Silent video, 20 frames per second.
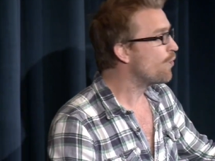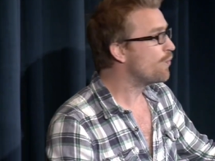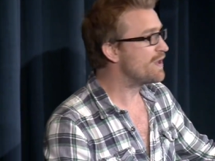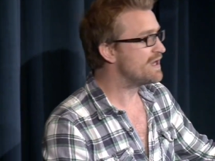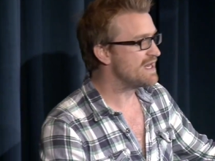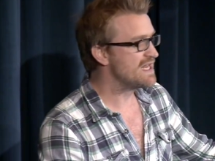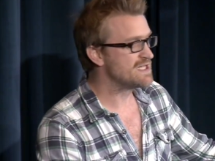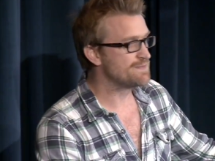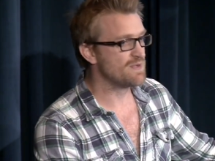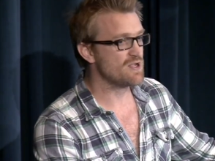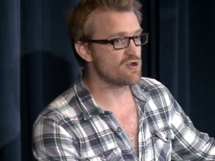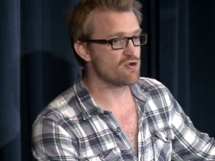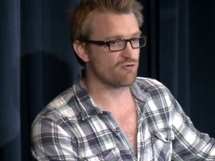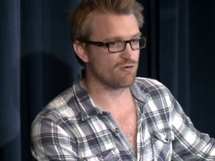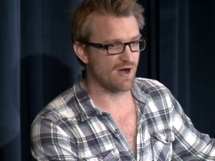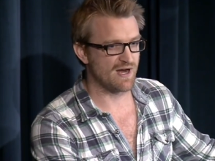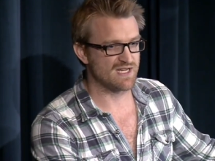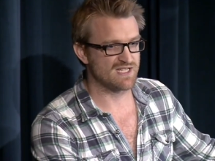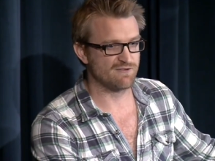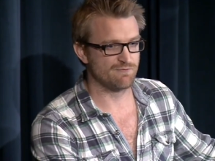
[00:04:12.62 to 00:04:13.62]
We need to be
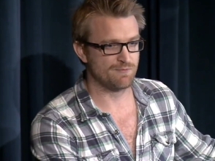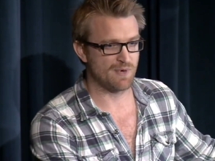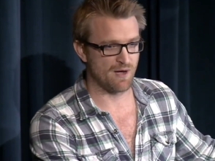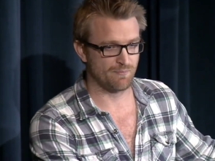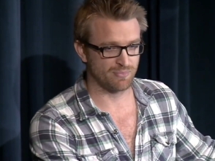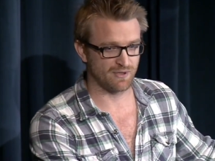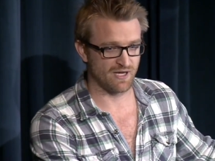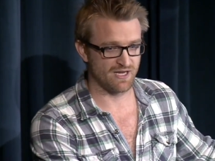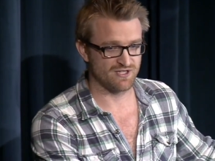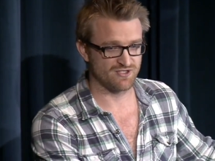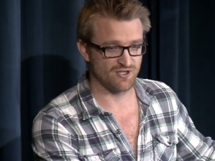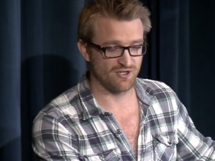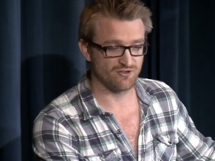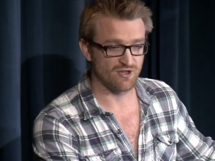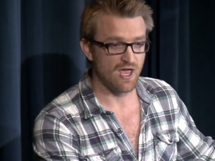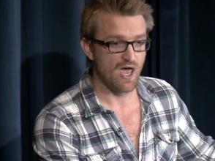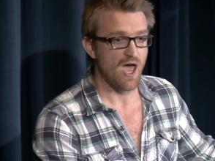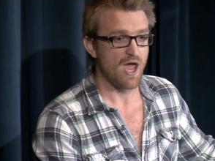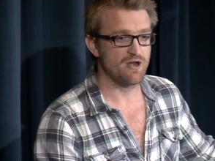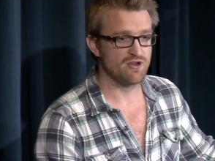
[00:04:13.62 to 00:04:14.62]
creative about places.
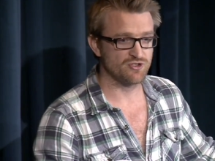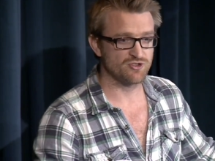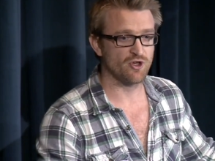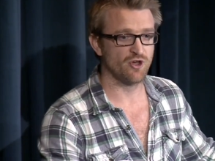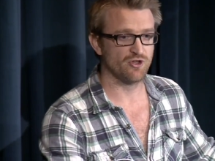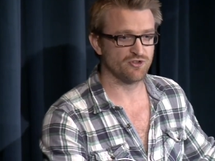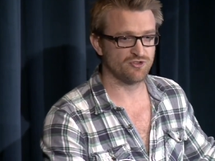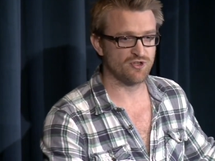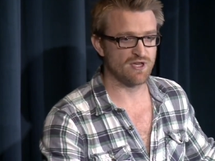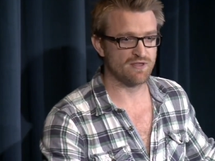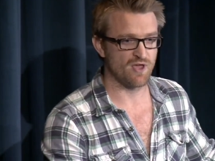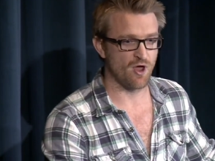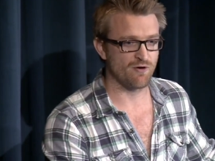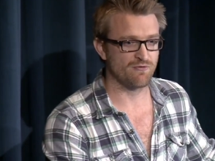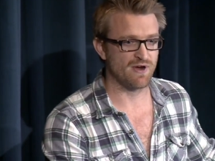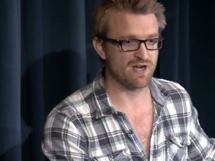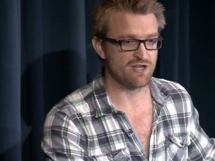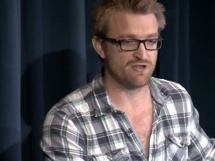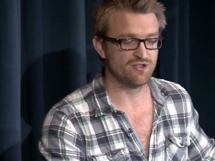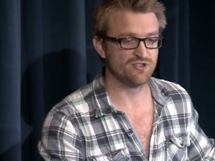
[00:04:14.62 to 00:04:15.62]
And you start seeing that
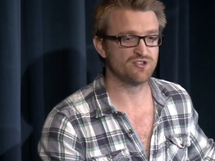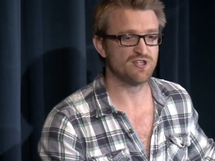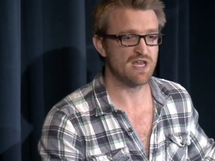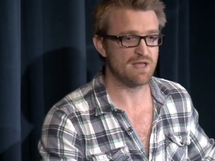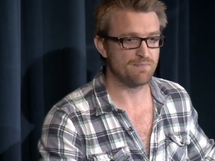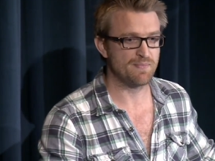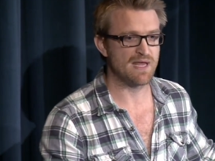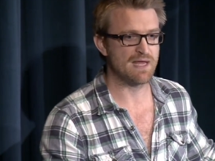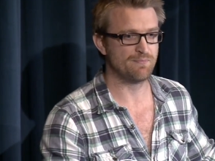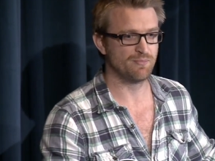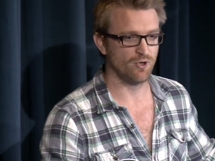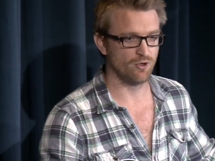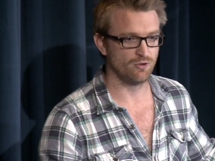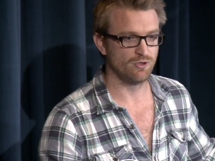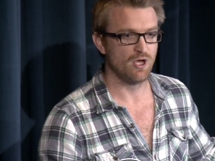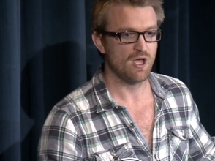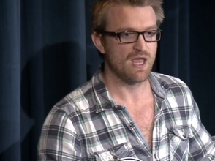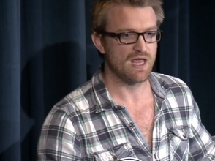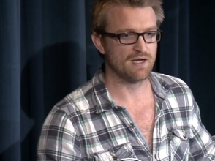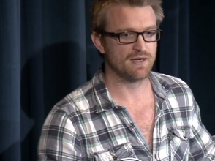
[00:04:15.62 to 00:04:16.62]
already. You see
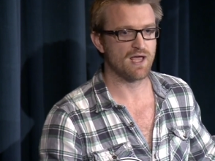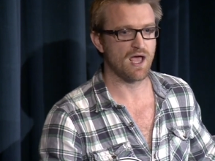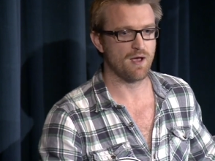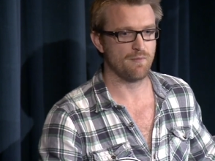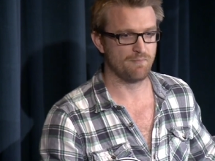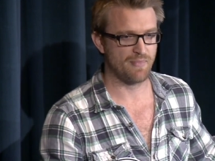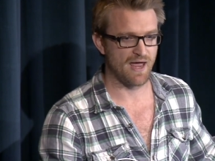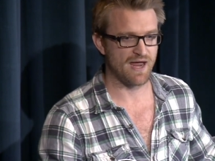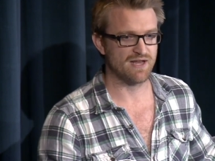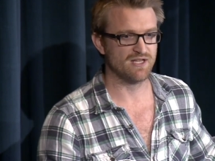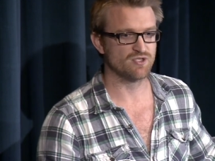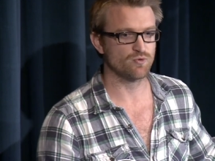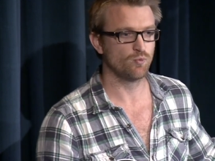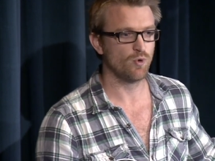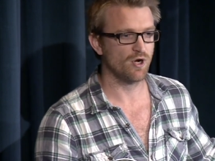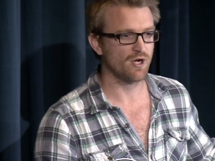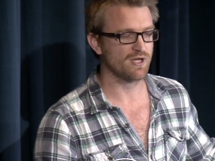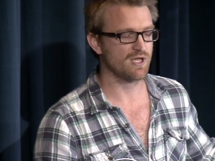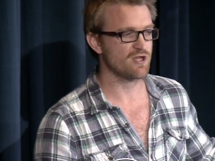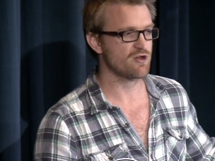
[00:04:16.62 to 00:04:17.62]
people in campaigns
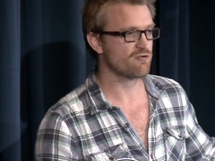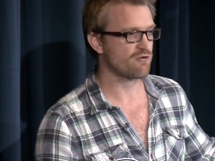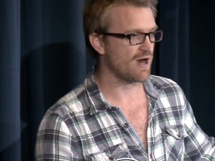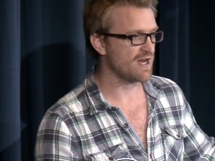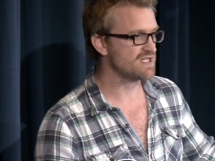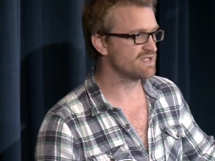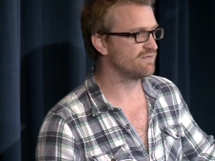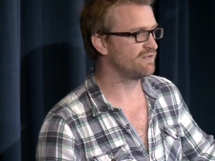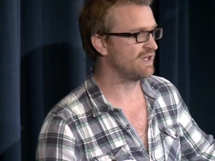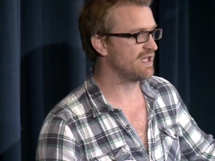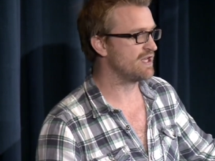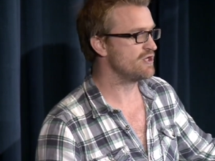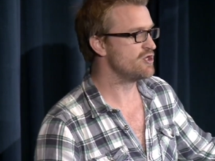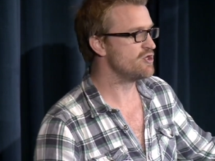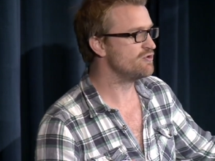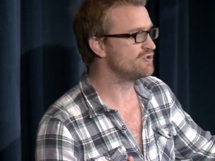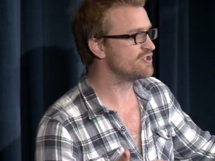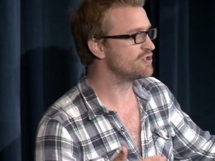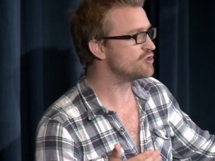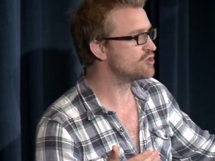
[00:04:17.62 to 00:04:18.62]
working creatively and
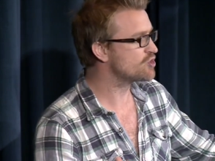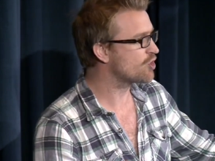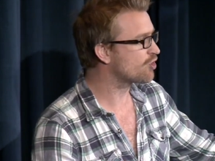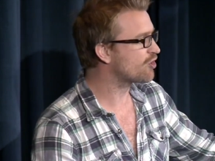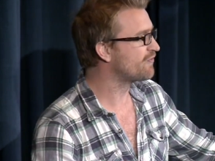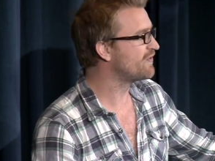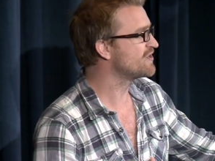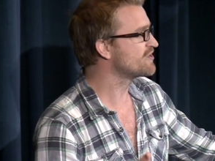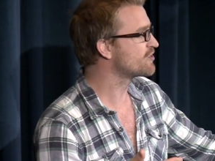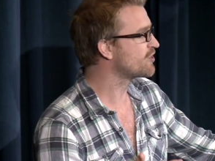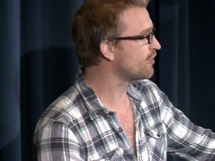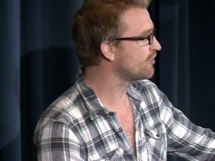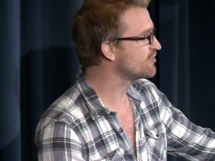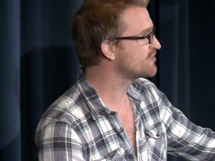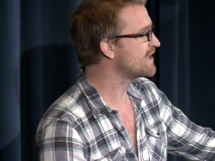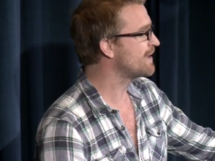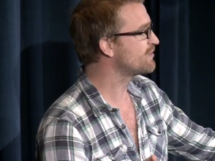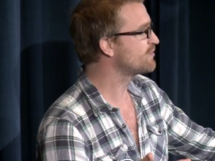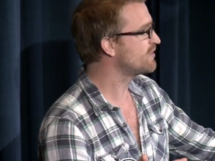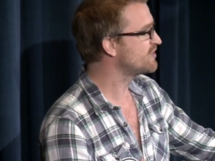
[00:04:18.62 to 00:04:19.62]
using geography as a
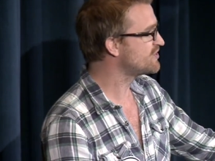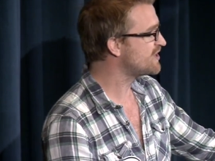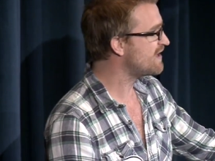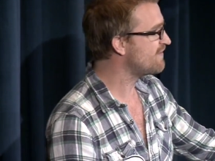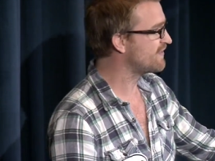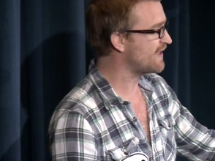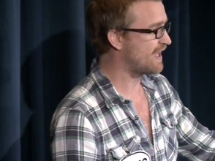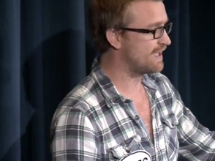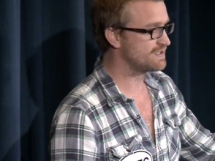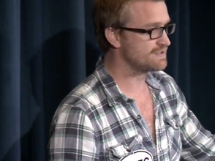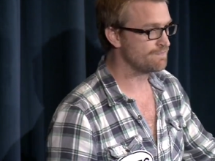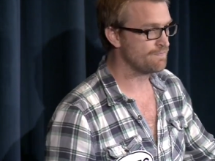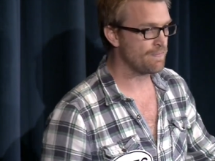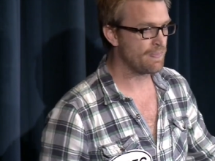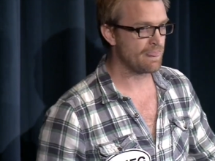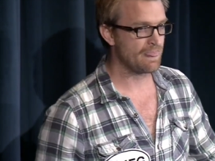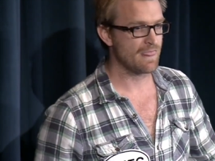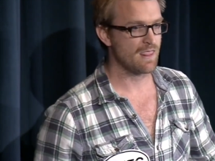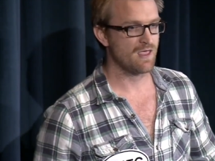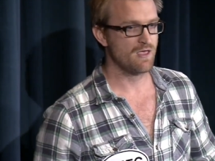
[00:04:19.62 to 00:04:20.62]
concept to achieve that.
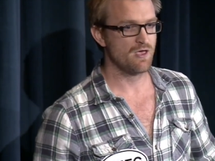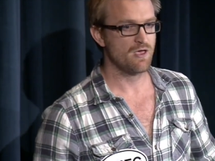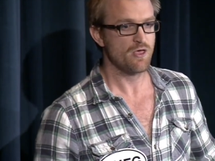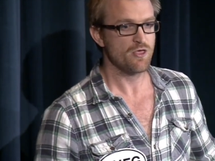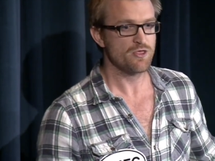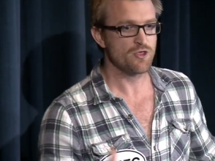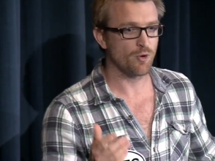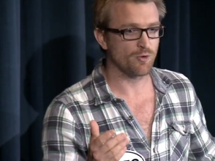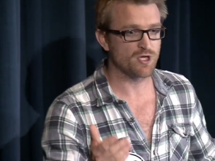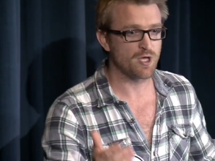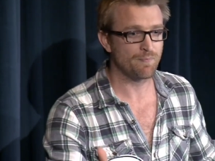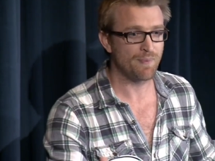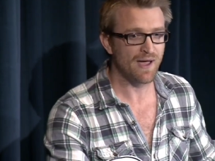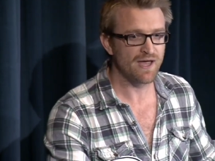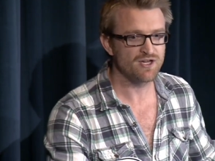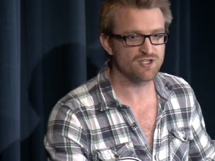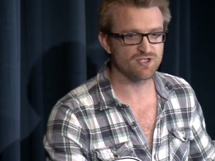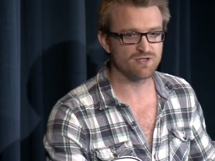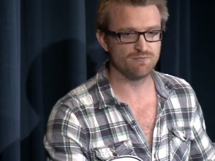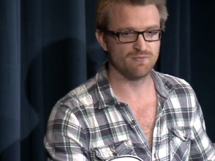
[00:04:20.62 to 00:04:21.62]
The
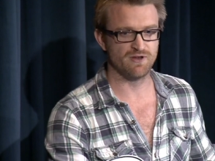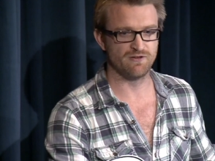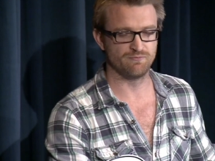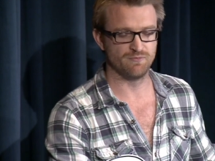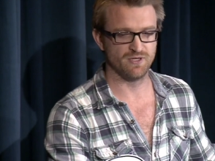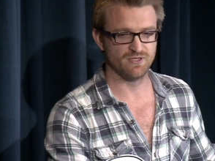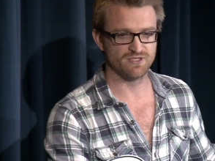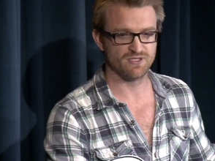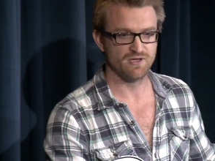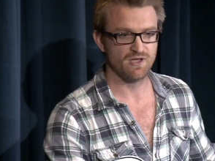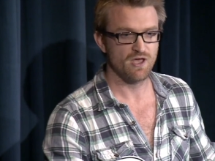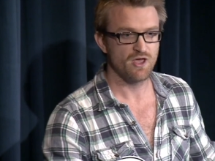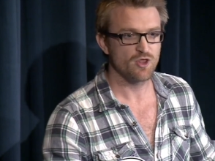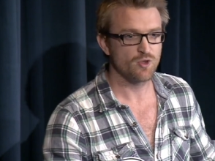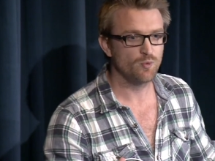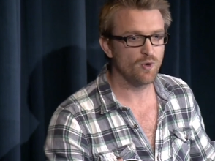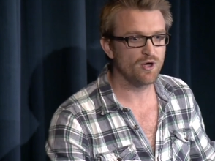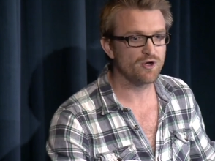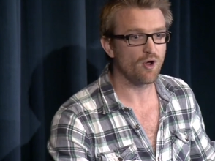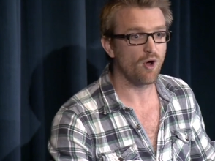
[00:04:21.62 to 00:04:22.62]
occupation movement,
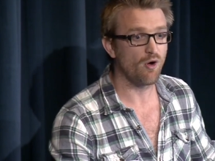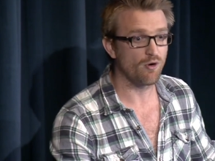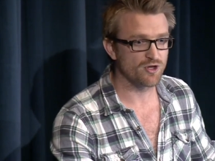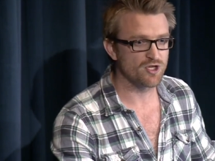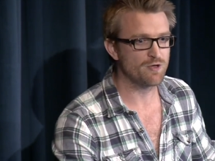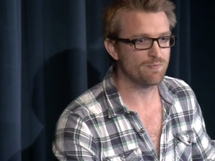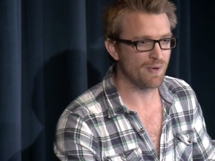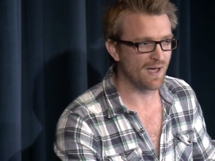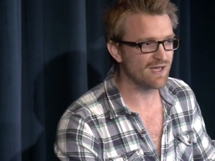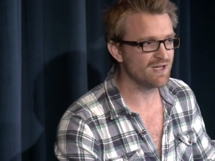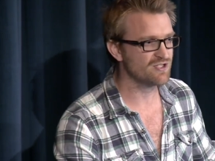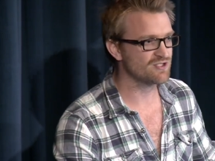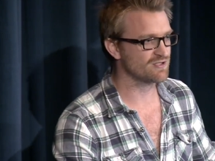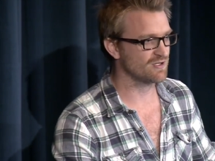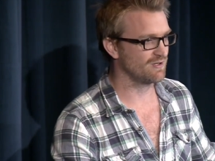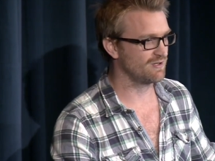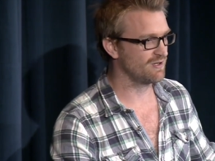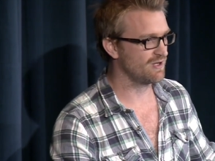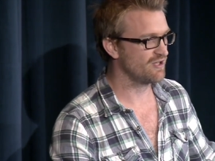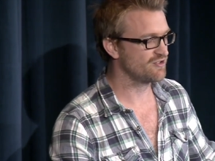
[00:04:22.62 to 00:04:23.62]
the word
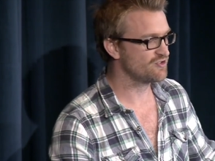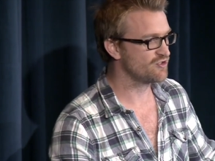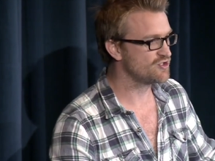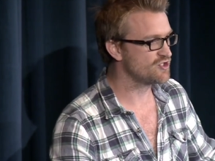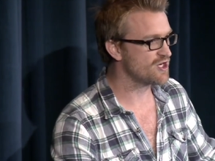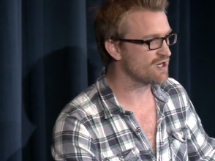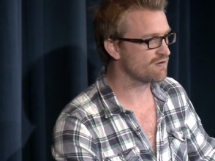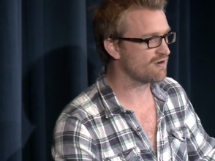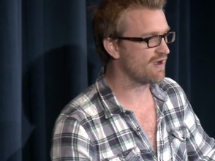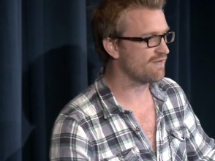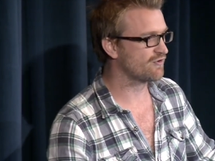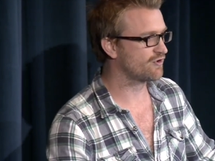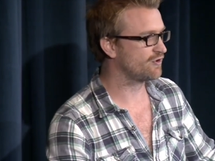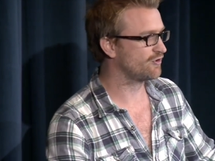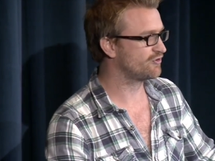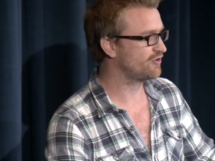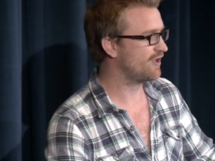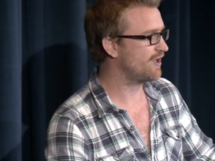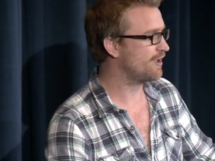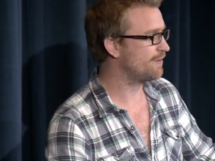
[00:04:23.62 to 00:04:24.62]
occupation is a
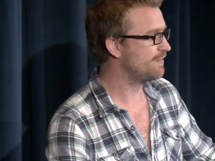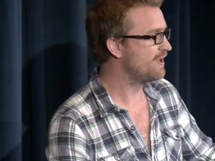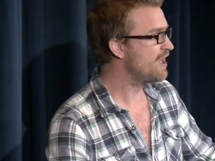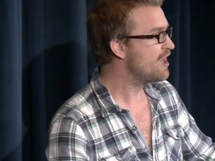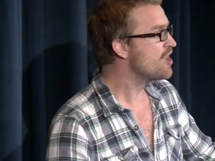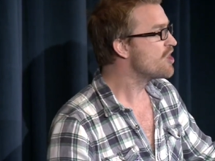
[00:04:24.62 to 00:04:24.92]
geographical term.